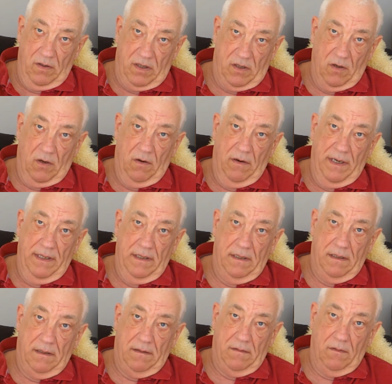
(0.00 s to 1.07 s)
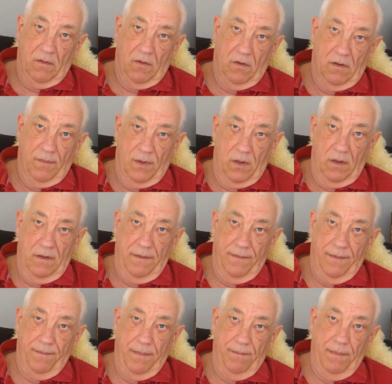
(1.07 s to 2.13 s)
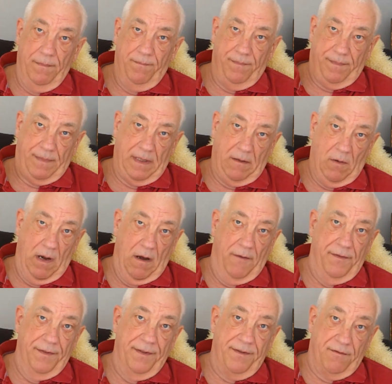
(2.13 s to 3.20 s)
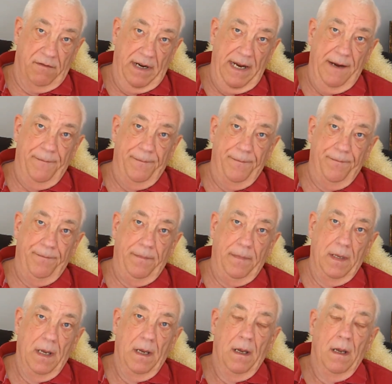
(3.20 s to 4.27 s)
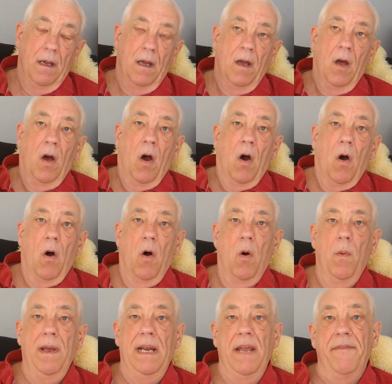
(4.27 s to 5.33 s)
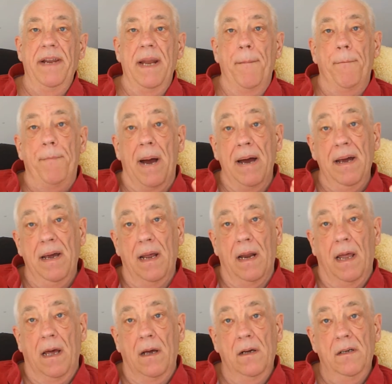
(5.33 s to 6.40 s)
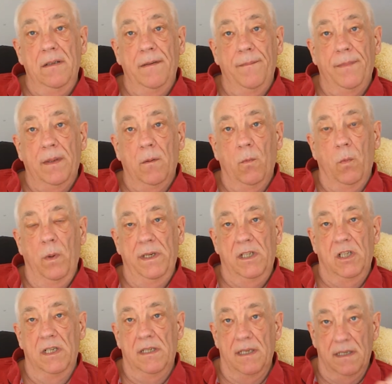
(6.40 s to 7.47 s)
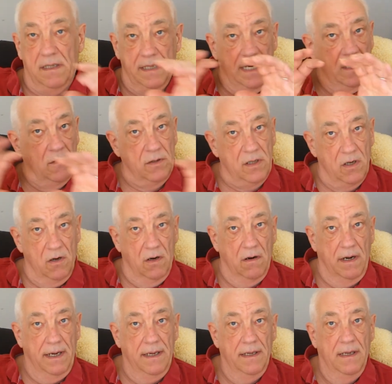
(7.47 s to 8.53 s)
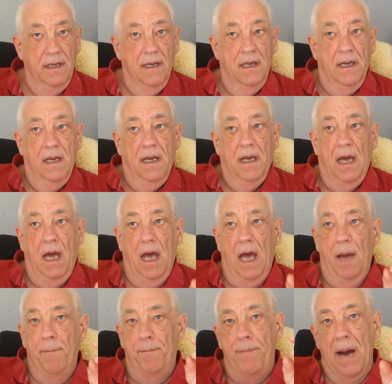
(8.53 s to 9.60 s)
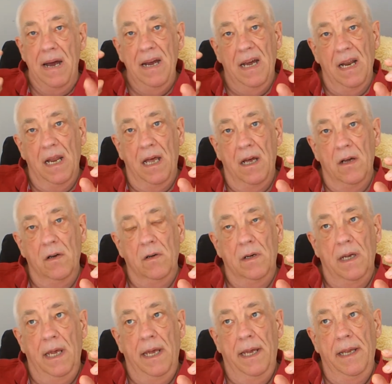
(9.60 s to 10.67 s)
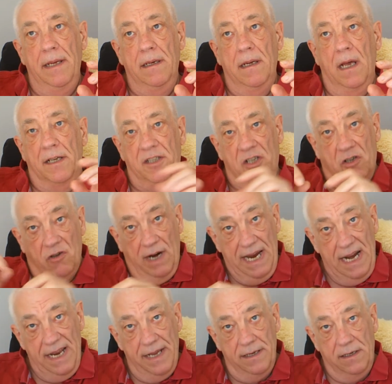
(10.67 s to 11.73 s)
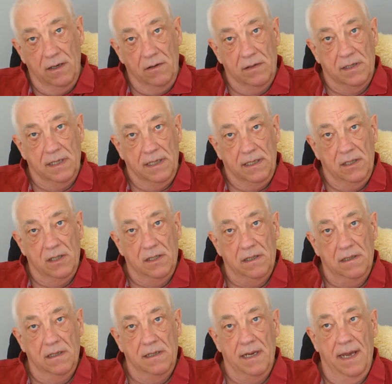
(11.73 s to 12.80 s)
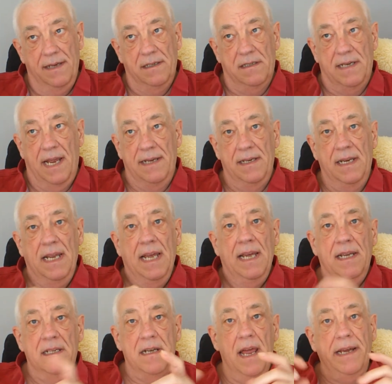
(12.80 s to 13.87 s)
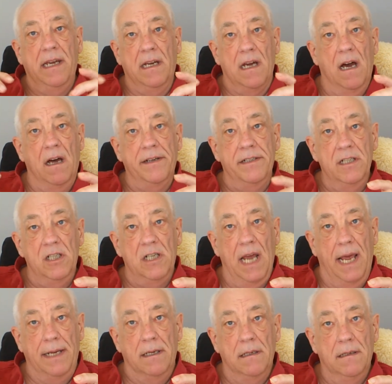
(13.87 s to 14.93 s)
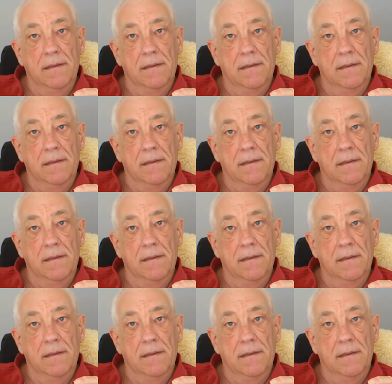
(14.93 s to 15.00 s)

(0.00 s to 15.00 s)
stories or more, quite often 3. Or we live in a bungalow, which is a single story. A bungalow in Australian usage, as I understand it, is like a garden shed.